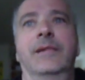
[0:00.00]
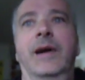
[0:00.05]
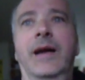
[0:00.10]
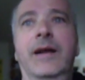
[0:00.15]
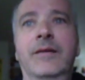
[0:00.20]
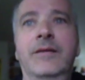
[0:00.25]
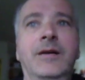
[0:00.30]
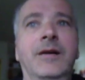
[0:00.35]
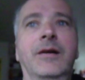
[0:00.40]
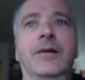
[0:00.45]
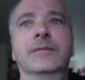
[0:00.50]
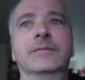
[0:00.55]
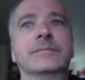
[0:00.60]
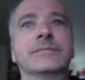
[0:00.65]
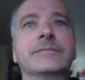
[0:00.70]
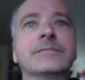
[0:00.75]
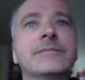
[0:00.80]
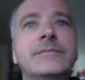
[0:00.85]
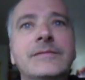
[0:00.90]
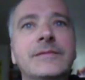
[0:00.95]
I don't know.
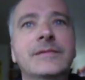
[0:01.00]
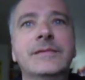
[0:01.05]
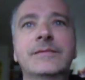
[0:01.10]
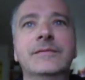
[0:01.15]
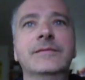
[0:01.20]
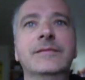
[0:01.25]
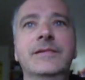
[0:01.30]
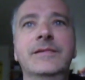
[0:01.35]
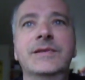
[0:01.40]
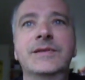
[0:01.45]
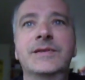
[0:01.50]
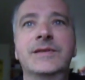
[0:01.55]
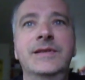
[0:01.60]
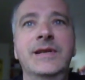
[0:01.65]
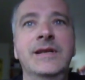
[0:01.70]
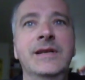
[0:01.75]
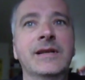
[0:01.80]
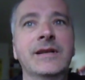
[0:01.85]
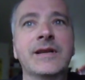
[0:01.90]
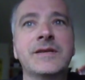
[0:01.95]
Just
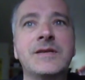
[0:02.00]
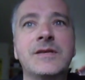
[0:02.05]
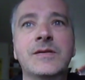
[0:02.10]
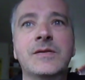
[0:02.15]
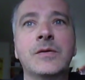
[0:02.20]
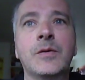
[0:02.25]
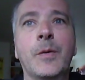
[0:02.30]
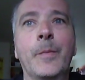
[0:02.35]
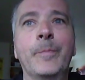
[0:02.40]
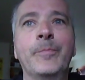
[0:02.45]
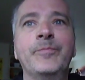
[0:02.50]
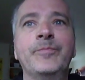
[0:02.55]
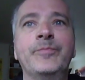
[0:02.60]
didn't listen to